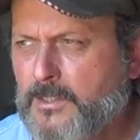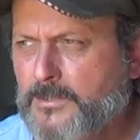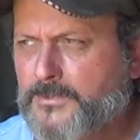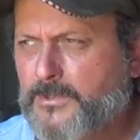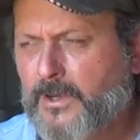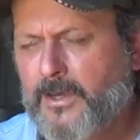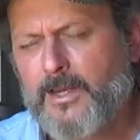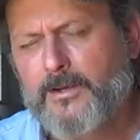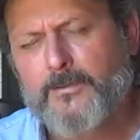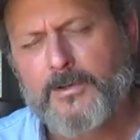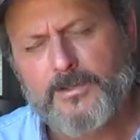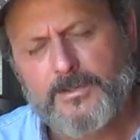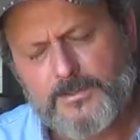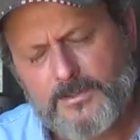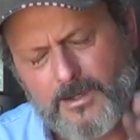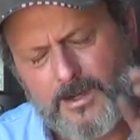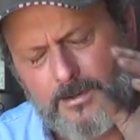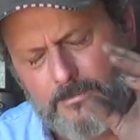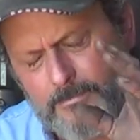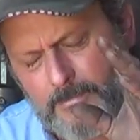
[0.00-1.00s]
So anyway,
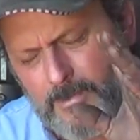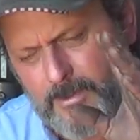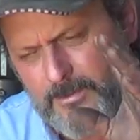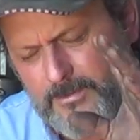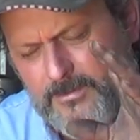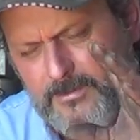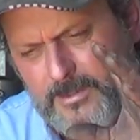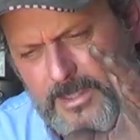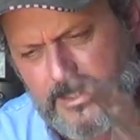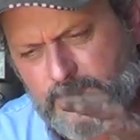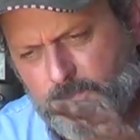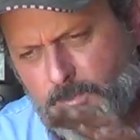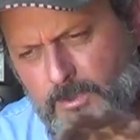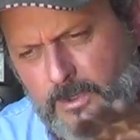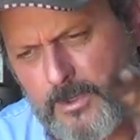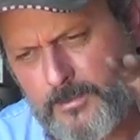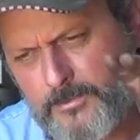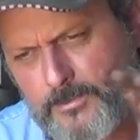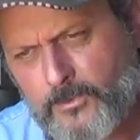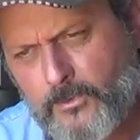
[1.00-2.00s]
that's
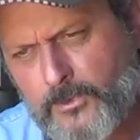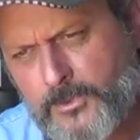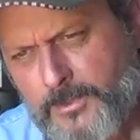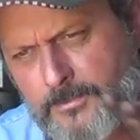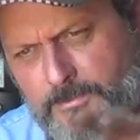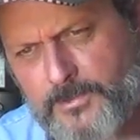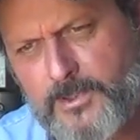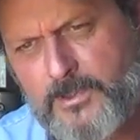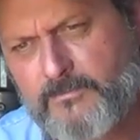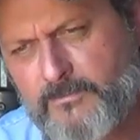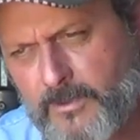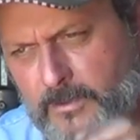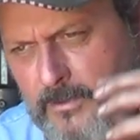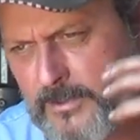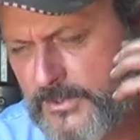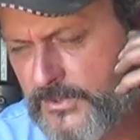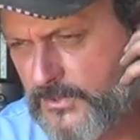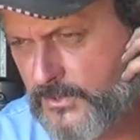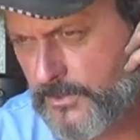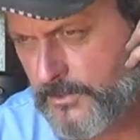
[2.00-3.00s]
where I'm going to be
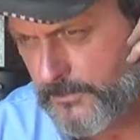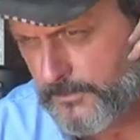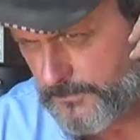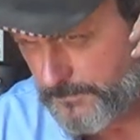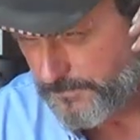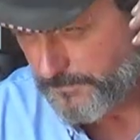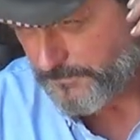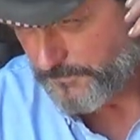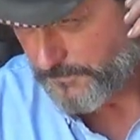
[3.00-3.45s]
very soon.